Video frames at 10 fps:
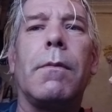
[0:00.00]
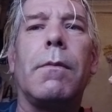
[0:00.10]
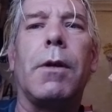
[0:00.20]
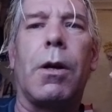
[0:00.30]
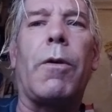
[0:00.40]

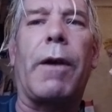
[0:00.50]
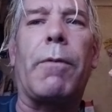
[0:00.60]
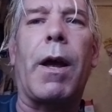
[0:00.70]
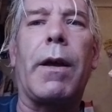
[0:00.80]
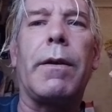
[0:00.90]
You know that,
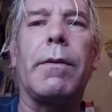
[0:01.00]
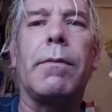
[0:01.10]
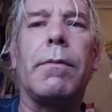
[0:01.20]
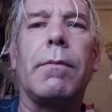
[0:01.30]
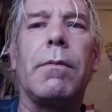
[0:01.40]
right?
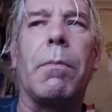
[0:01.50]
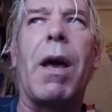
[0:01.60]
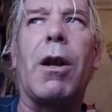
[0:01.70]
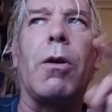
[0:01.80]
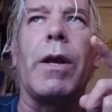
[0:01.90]
The
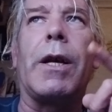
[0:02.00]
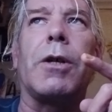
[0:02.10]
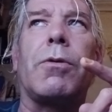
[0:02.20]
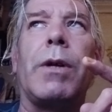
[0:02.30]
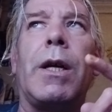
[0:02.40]
medical
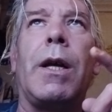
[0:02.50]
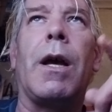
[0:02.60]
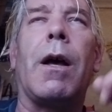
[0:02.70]
industry,